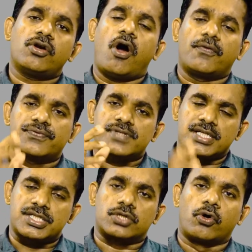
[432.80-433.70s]
of
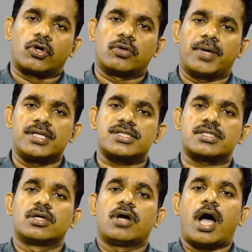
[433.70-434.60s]
such
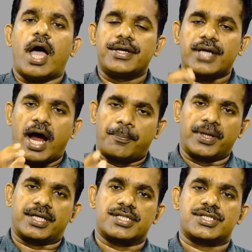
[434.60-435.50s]
documents and
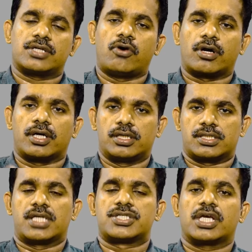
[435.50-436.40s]
application or
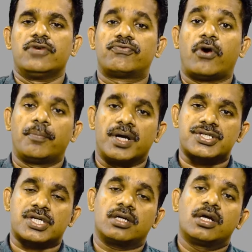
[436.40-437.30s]
such
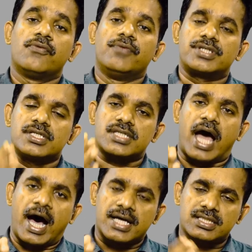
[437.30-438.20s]
information which is
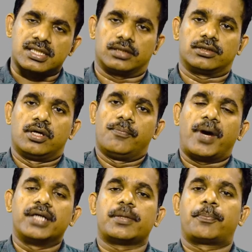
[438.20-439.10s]
asked
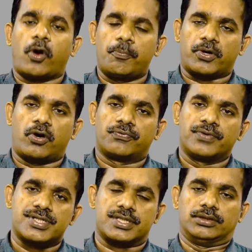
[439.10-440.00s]
by the proper
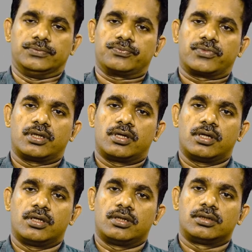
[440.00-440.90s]
officer,
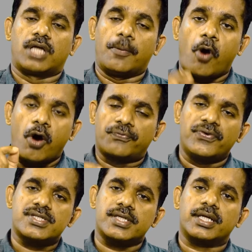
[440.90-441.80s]
the
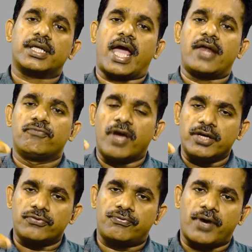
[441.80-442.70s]
officer can
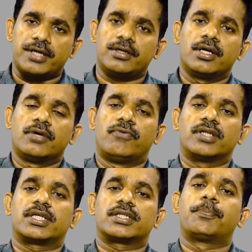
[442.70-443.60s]
verify
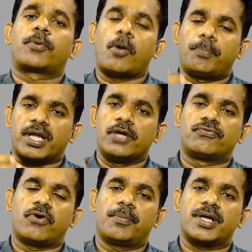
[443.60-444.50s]
whether the proper
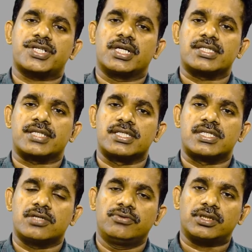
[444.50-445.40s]
information is
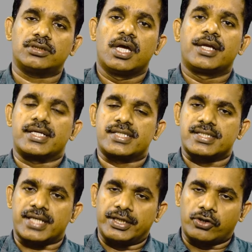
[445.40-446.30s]
received,
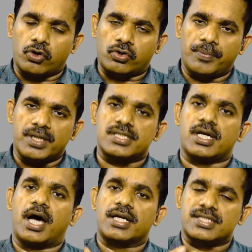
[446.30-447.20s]
necessary documents
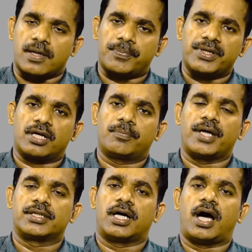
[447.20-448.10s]
are submitted
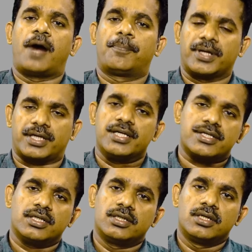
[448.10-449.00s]
by the applicant,
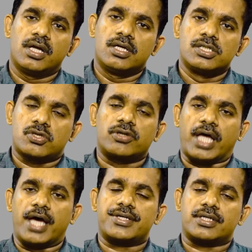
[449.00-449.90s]
so
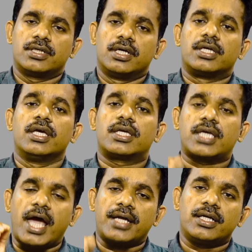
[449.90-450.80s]
that he
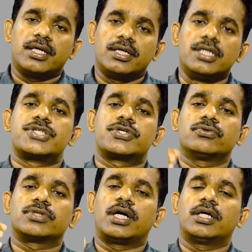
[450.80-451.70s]
can
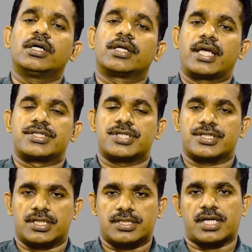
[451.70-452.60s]
issue the
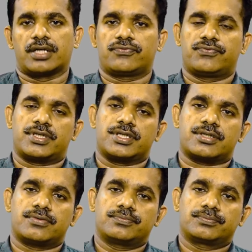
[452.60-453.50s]
registration certificate.
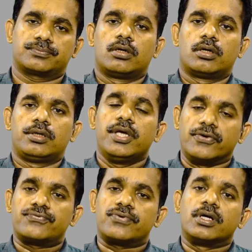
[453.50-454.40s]
If